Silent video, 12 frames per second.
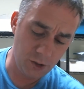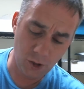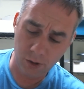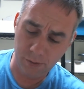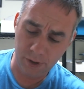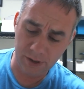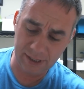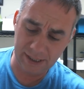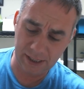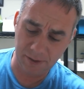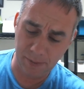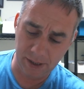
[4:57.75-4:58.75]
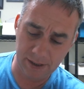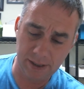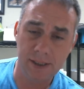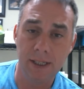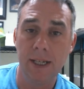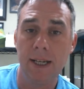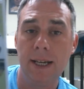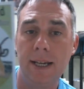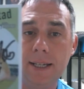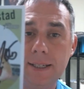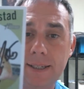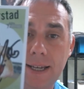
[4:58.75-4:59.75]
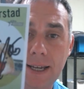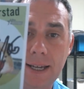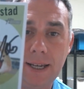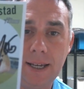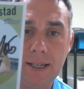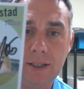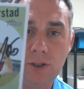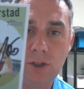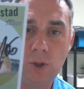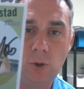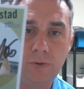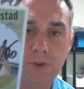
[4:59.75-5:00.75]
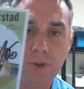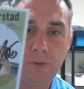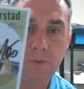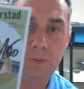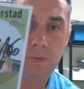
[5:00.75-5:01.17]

Took him about six months. Signed two of two.